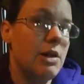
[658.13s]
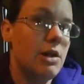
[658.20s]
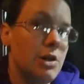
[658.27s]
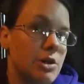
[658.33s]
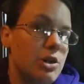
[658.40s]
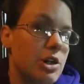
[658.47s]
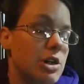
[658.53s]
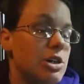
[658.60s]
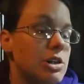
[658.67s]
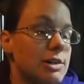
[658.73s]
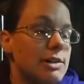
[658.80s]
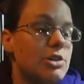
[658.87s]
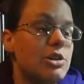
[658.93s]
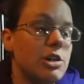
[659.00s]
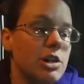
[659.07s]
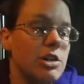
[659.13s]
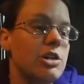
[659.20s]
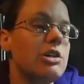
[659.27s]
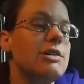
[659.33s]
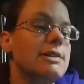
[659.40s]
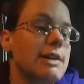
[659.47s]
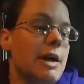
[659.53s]
She
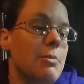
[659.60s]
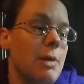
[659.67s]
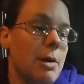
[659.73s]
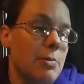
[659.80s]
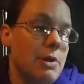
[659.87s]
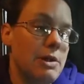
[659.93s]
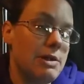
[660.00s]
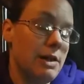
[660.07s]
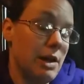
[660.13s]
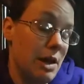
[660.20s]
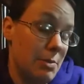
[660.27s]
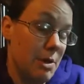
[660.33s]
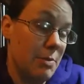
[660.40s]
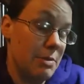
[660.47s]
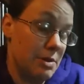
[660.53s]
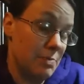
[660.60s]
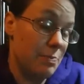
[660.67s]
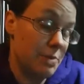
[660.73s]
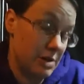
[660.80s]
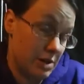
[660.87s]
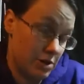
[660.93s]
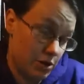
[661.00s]
just set my PTA, my
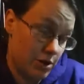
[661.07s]
potential